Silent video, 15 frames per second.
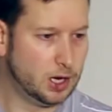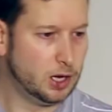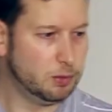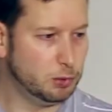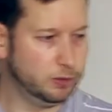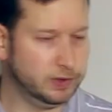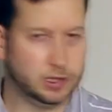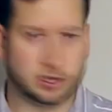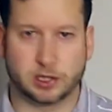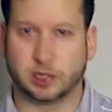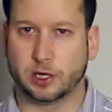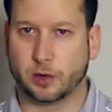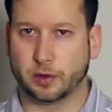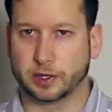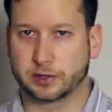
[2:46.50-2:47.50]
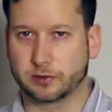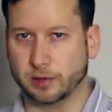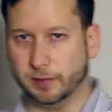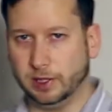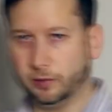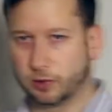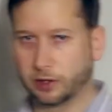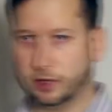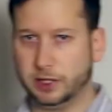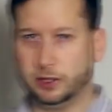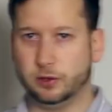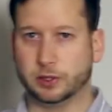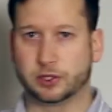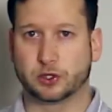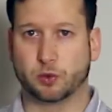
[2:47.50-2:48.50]
Moving into the lower extremity, we're going to
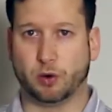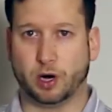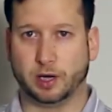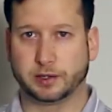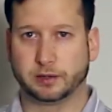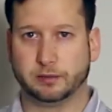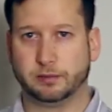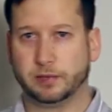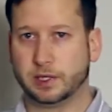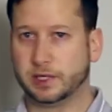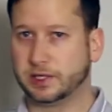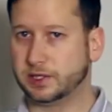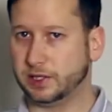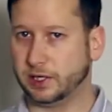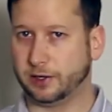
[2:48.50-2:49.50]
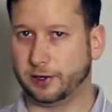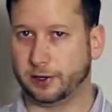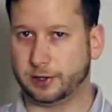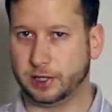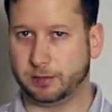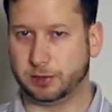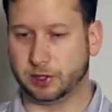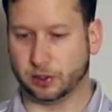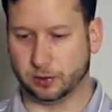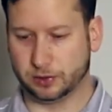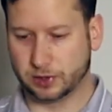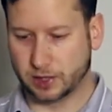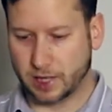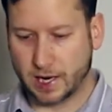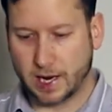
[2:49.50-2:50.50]
do a squat, stand on our
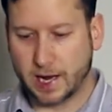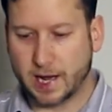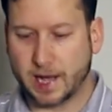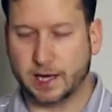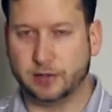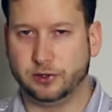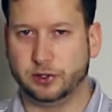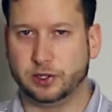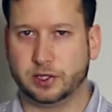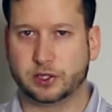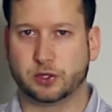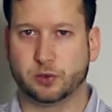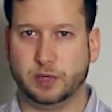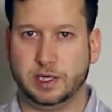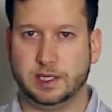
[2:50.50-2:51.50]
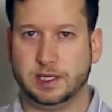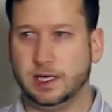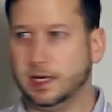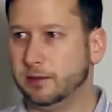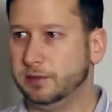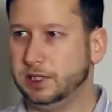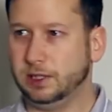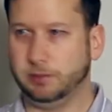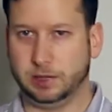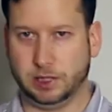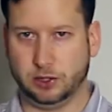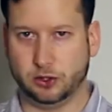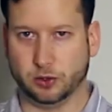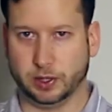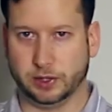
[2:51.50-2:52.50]
tiptoes, and squeeze the MTP
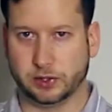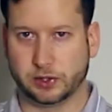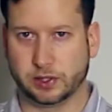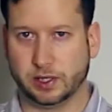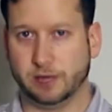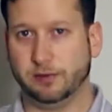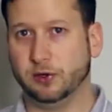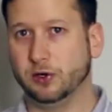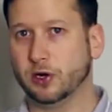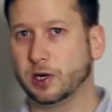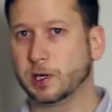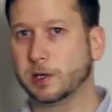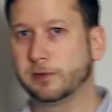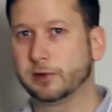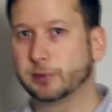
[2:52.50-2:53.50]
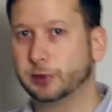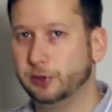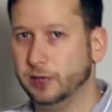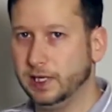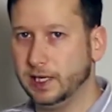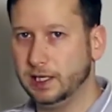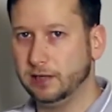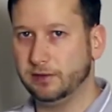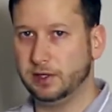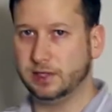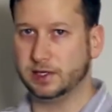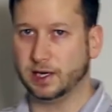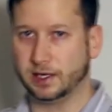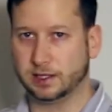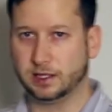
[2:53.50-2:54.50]
joints. If you're not comfortable doing any of these
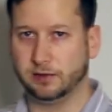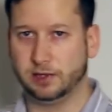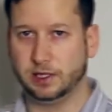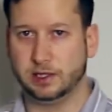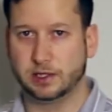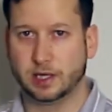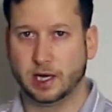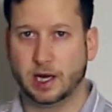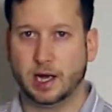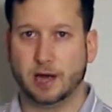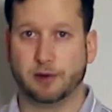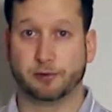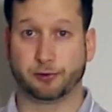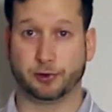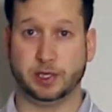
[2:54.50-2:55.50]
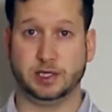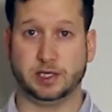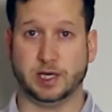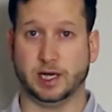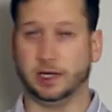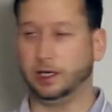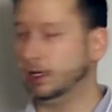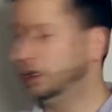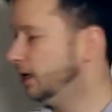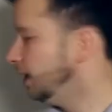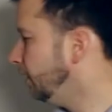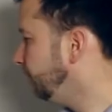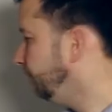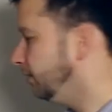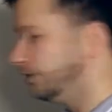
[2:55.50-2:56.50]
activities freestanding,
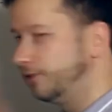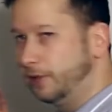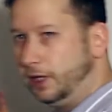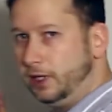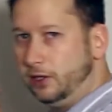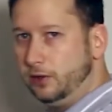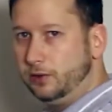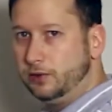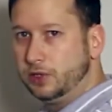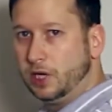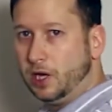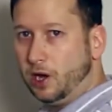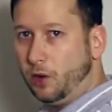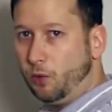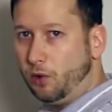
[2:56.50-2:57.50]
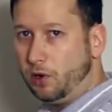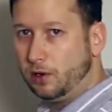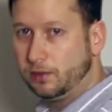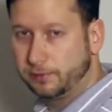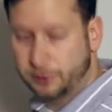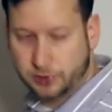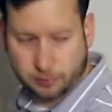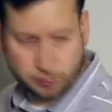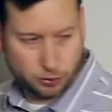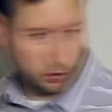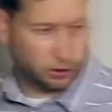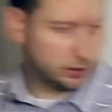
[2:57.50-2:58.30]
feel free to use a wall for support